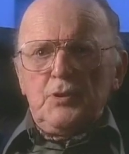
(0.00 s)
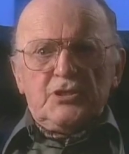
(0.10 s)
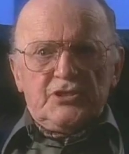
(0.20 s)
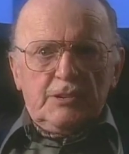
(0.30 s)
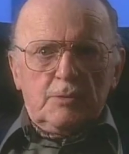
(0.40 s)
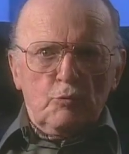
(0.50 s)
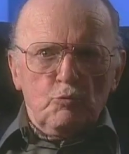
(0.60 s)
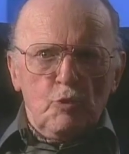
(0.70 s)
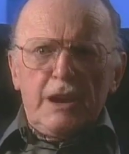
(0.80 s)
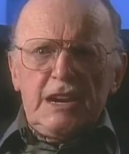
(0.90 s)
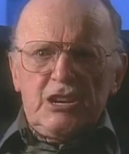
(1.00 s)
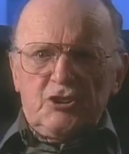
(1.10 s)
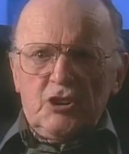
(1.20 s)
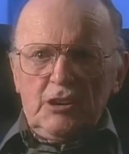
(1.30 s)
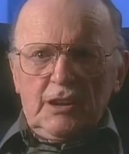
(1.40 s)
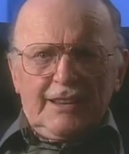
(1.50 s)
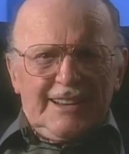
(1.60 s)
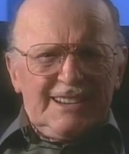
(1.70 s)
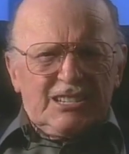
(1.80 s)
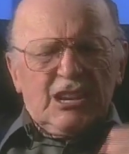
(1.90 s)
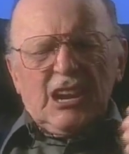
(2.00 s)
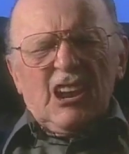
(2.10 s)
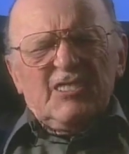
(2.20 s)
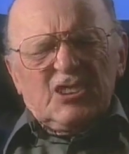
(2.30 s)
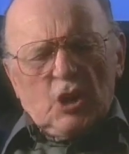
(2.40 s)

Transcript: burst into a rage. He said, I